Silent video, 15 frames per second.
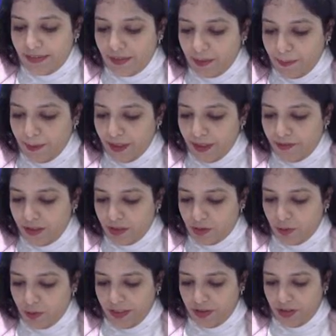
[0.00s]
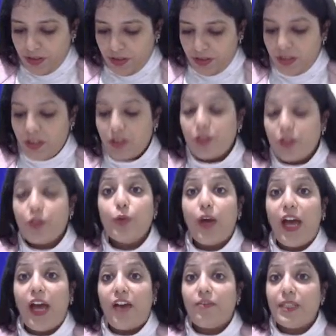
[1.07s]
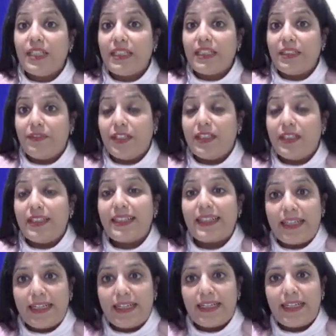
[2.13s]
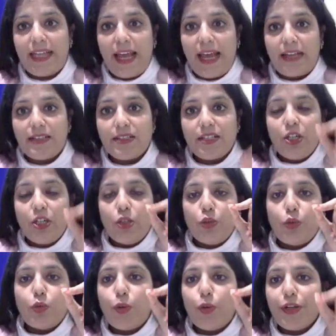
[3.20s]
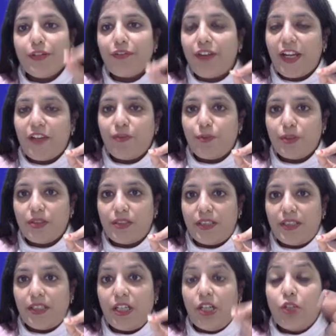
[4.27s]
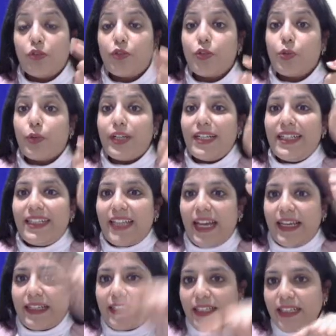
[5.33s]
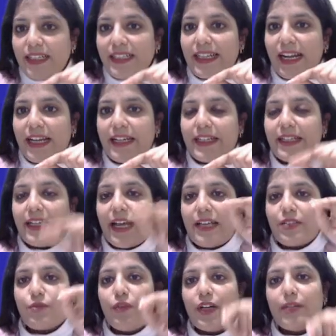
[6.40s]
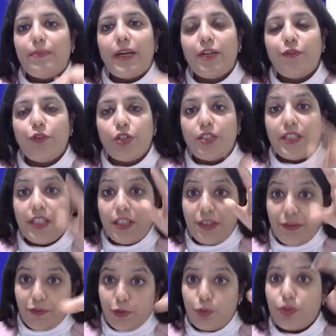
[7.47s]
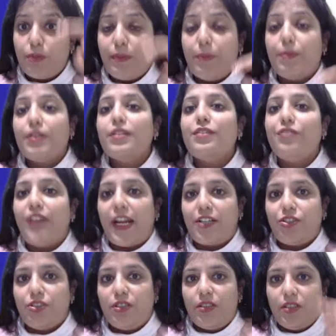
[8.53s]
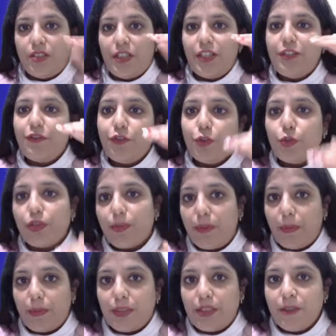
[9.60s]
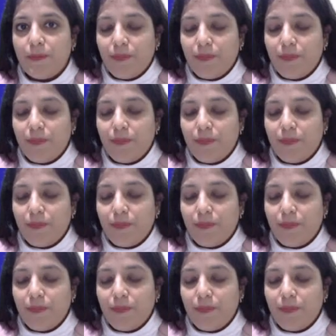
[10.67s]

the previous question you have been given the rate as 2.5%. So you can directly write it as 1 by 40 if you remember the fraction. If you remember the